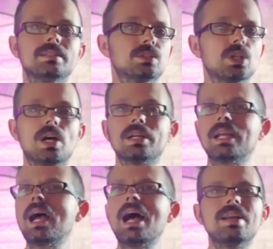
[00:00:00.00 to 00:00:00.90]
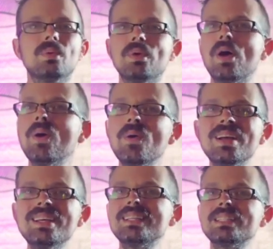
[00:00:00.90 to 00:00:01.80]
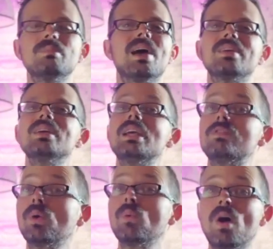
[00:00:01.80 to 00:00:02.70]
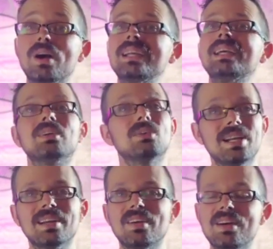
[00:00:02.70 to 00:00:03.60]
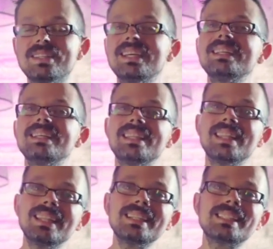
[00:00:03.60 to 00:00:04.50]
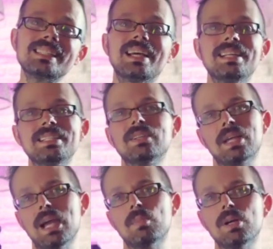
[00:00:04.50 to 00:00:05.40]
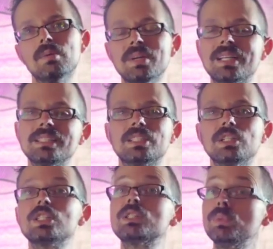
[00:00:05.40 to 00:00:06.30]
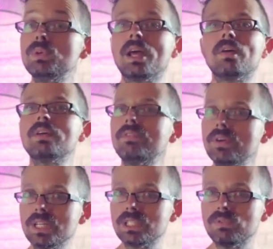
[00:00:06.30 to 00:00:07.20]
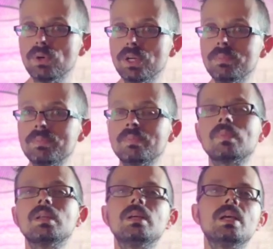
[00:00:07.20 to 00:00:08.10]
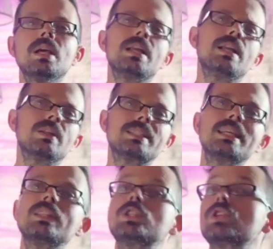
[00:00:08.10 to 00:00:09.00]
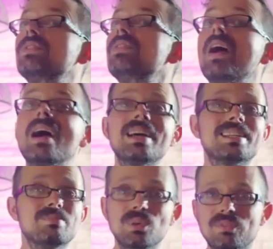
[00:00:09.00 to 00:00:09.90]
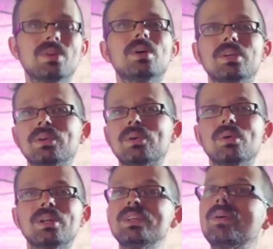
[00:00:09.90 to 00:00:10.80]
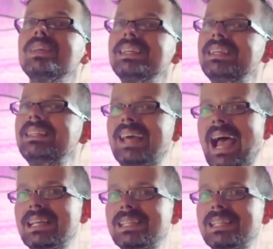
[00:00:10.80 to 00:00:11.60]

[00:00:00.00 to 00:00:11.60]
jogging, I don't know, it doesn't matter. If you're walking and creating content, this is an ideal camera because it's going to smooth out the footage for you. Now, let's say that you're not moving while you're recording. You don't need that.